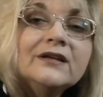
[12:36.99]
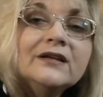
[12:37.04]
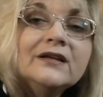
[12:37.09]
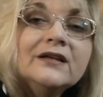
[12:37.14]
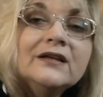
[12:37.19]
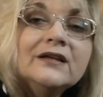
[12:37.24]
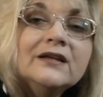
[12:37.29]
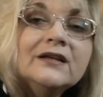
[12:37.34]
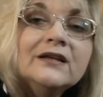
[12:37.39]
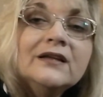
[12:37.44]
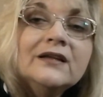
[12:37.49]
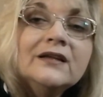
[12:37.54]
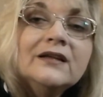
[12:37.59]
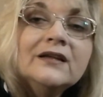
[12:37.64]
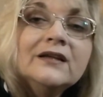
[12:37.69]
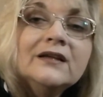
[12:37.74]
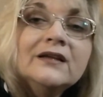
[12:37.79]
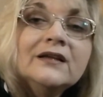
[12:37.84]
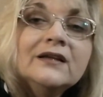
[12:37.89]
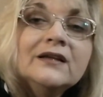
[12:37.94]

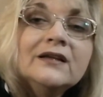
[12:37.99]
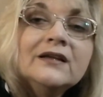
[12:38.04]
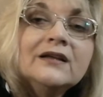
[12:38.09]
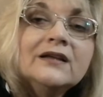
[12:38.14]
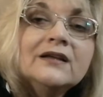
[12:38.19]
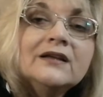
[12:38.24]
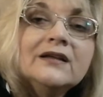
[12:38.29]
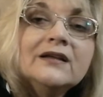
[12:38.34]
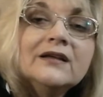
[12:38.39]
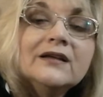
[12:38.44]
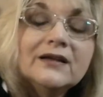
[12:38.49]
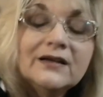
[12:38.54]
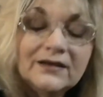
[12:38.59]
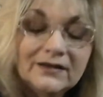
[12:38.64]
(silence)